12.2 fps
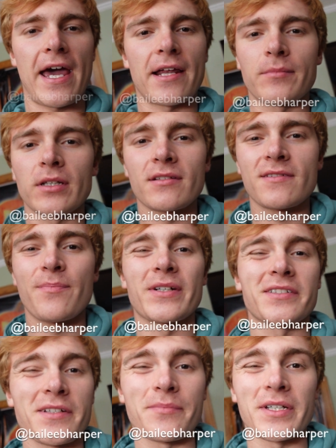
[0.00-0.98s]
Add me. It's
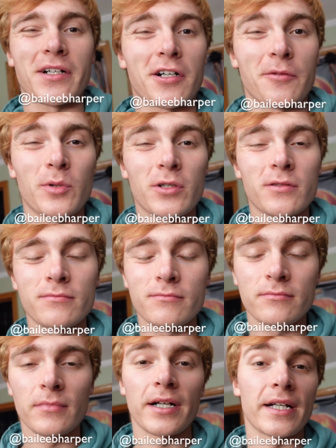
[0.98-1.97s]
Bailee B Harper
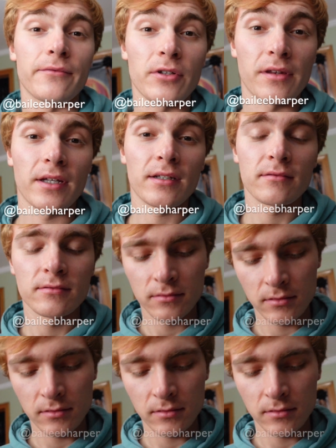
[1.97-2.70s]
on everything.